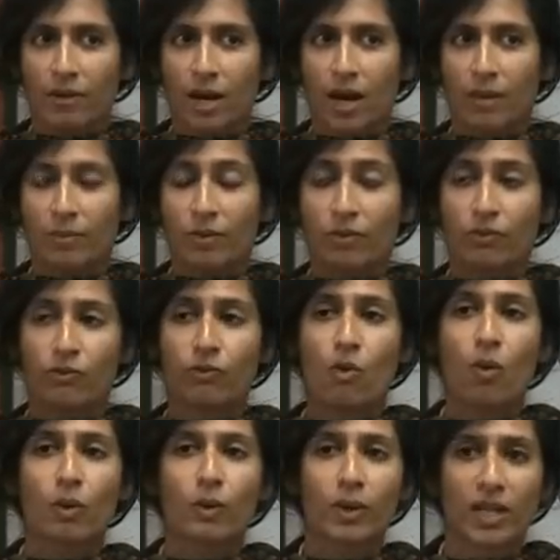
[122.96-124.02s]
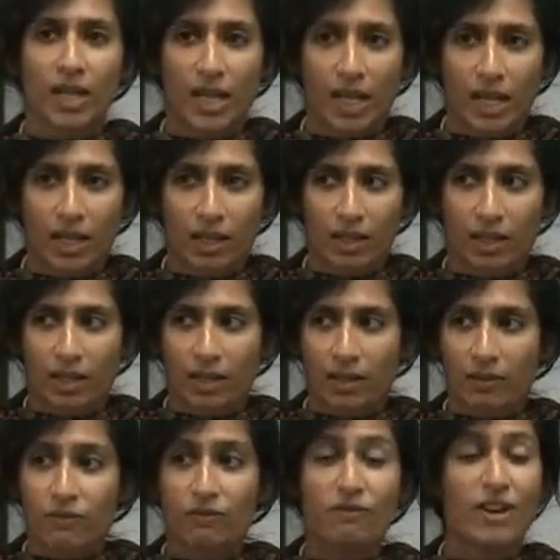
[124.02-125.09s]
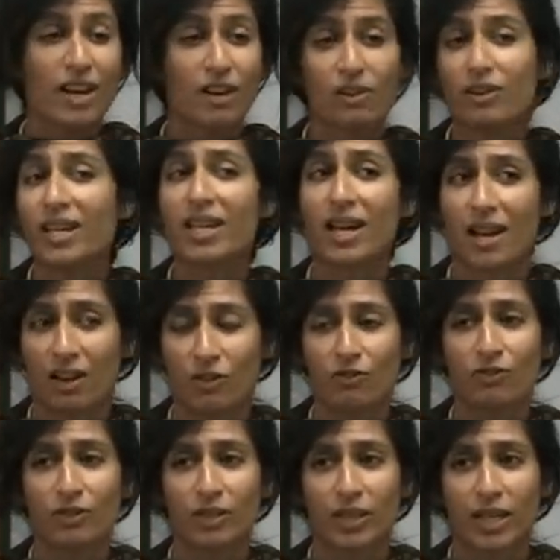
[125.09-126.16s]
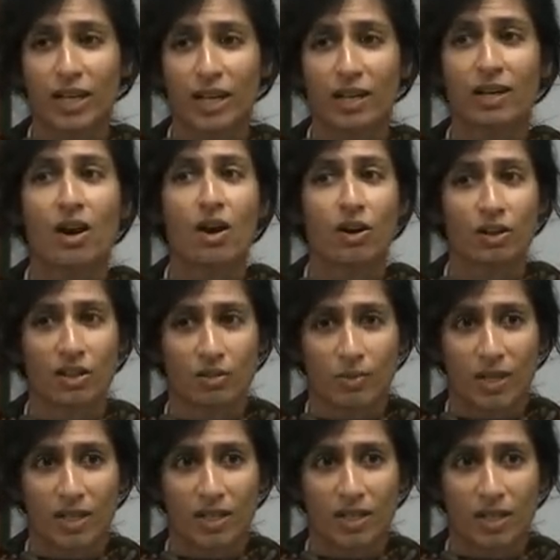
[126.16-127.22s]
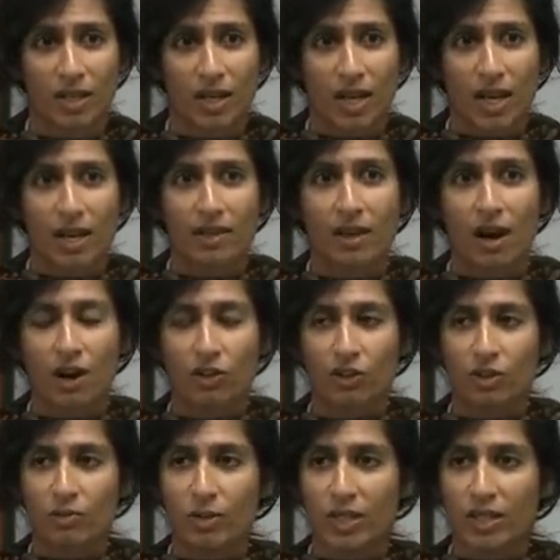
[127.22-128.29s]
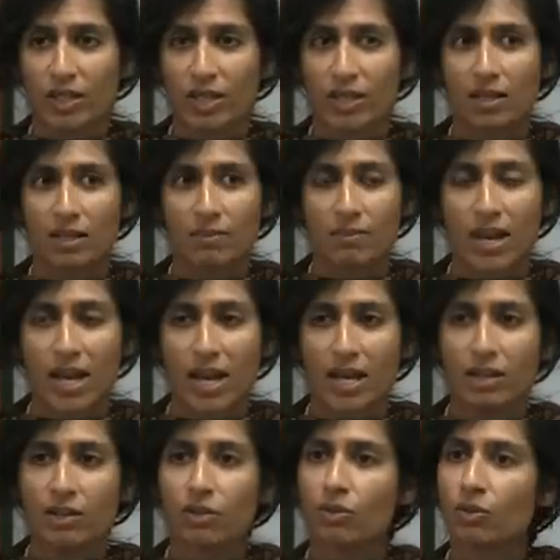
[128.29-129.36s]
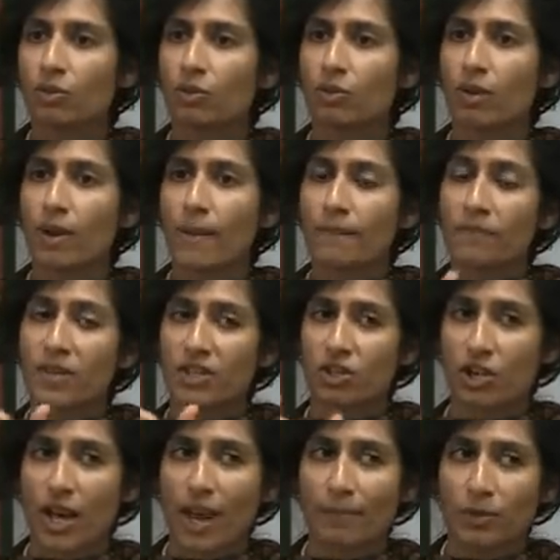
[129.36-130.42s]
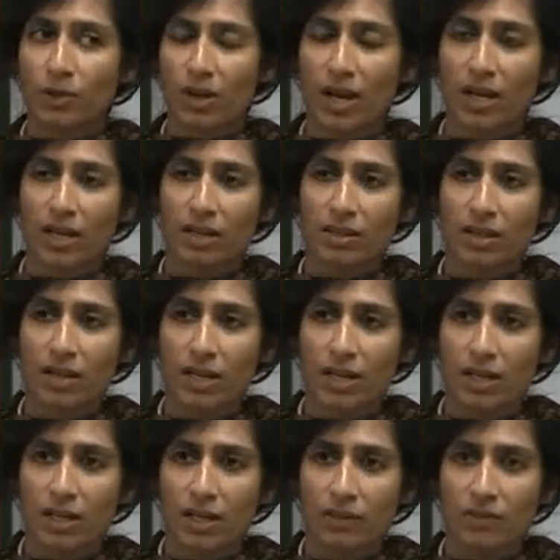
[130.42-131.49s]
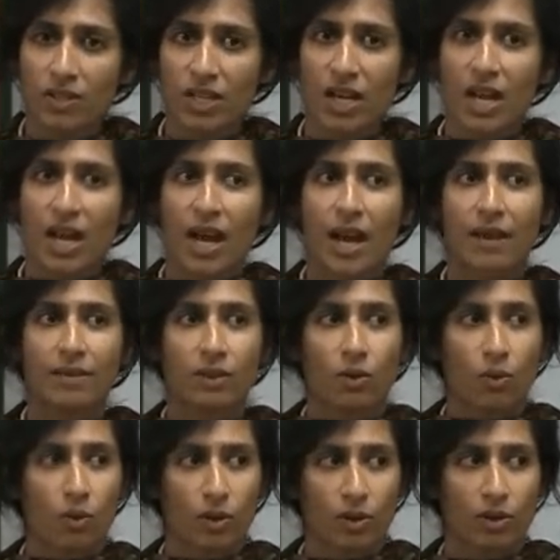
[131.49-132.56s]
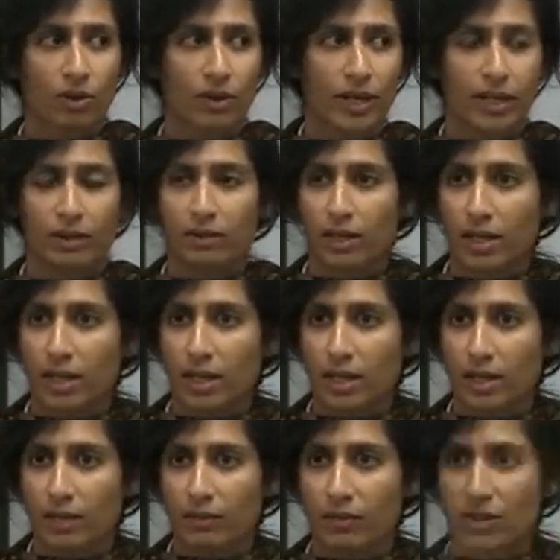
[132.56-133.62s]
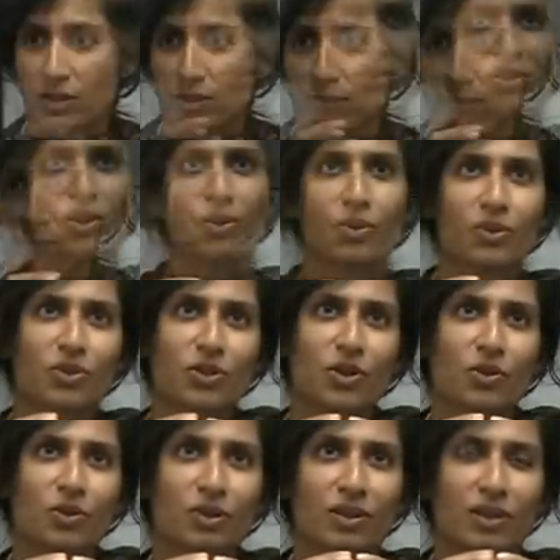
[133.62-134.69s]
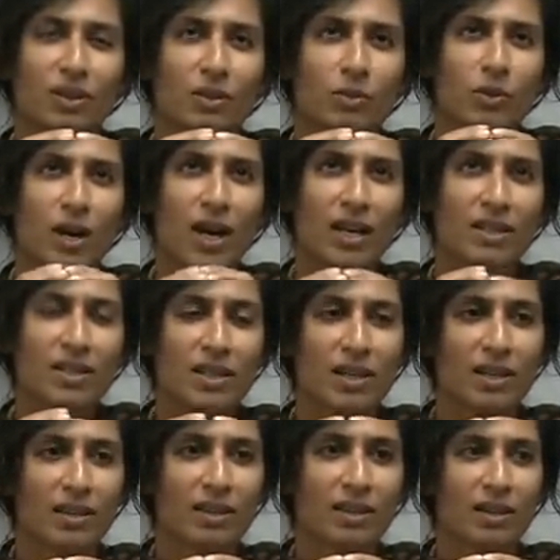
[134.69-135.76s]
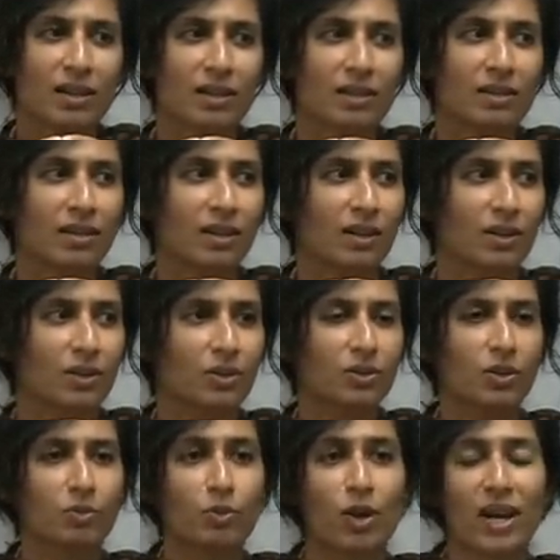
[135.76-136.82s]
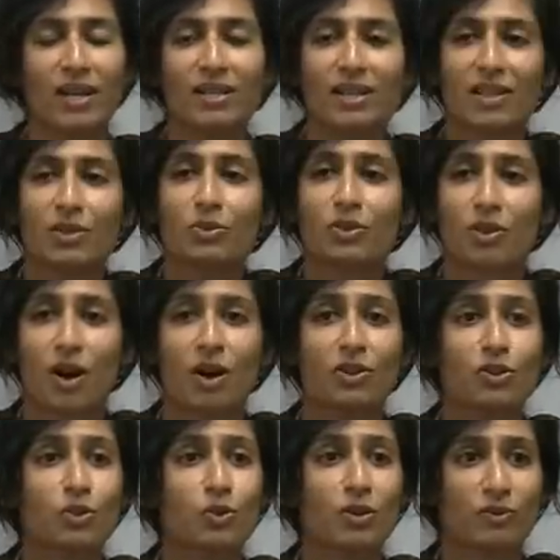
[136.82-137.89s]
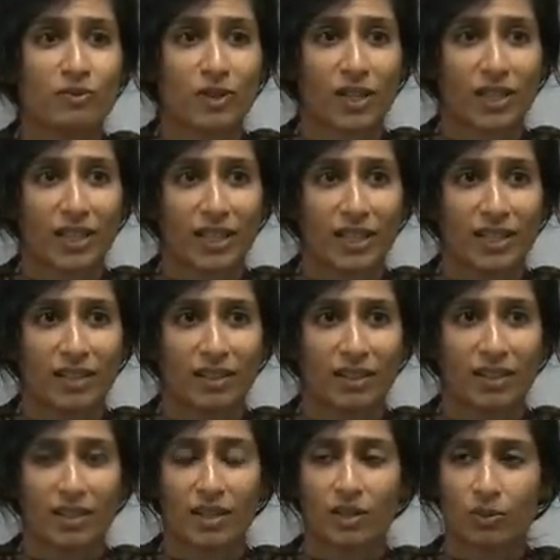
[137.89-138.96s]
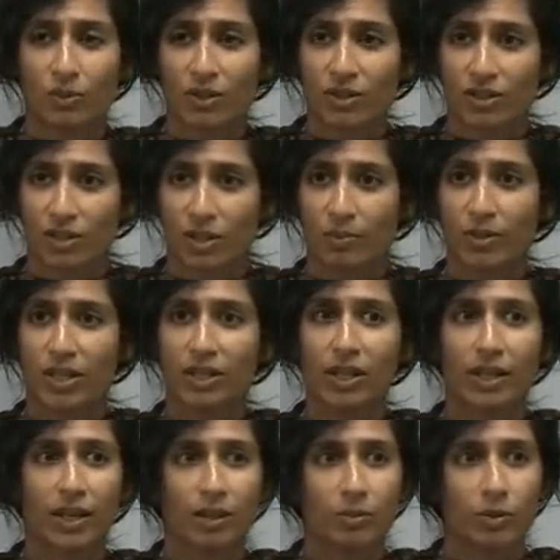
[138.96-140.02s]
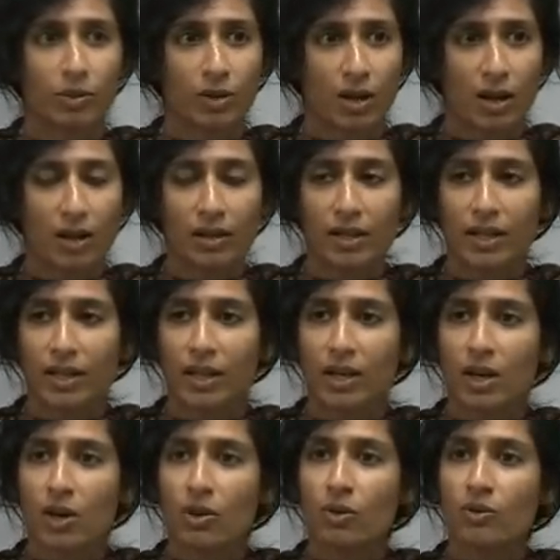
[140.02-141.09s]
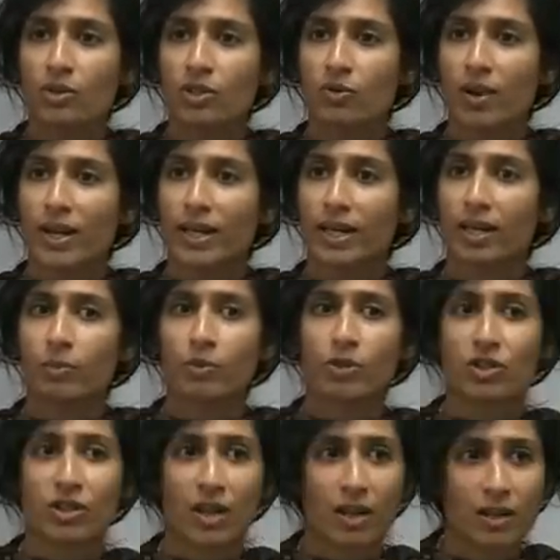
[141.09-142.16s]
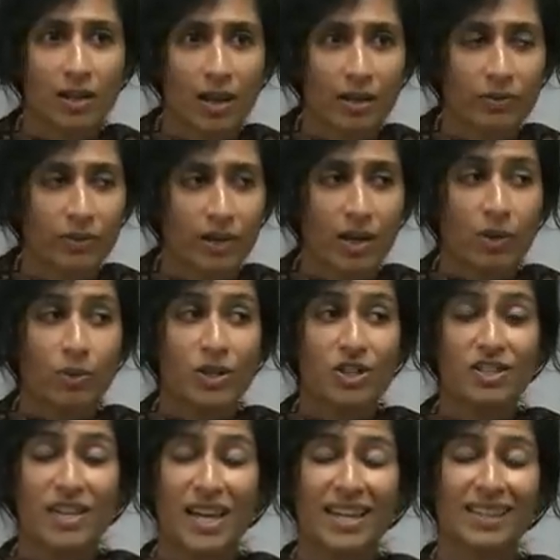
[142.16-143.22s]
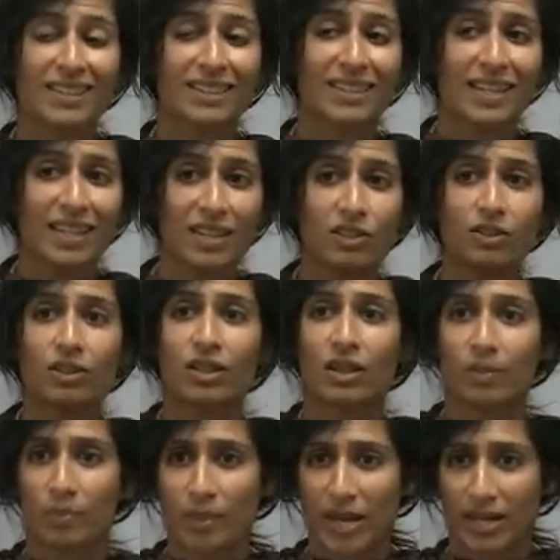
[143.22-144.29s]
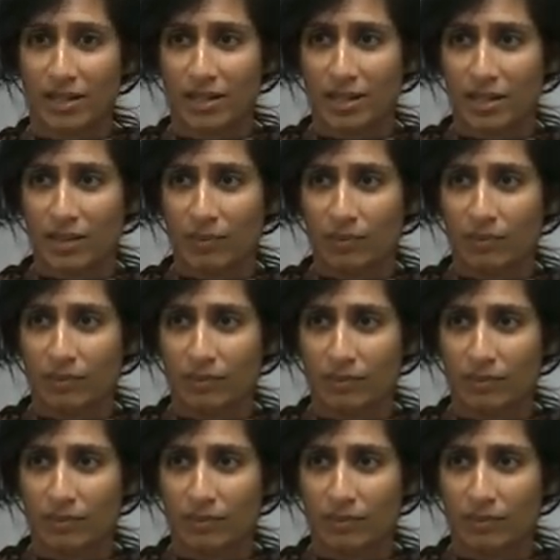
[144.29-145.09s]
um, forwarding very carefully an argument. And the argument is made through the chapter headings that he gives and the ordering that he gives. So, so the muhaddith the, the muhaddith who's also a faqih, in other words, somebody like al-Bukhari who is writing a musannaf, which is a legal compendium,